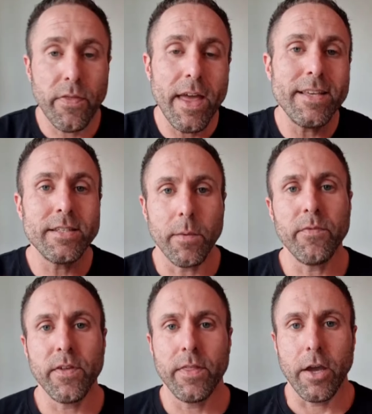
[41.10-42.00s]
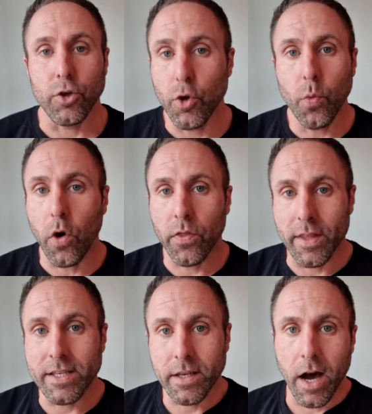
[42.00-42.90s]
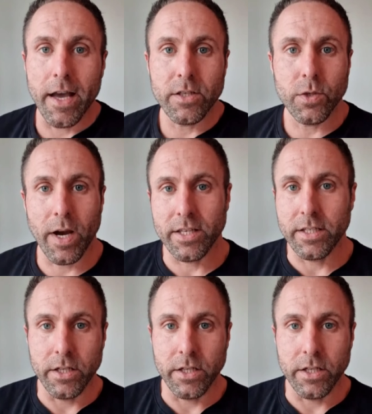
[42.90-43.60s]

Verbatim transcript: if there's something that you want these guys to actually